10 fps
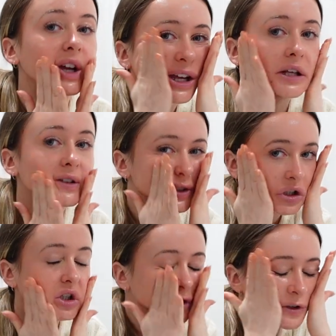this
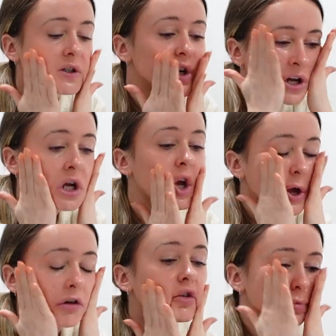to just
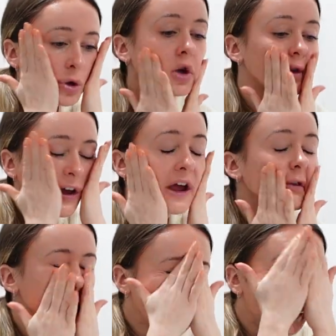remove
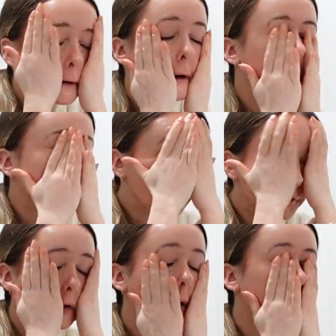everything off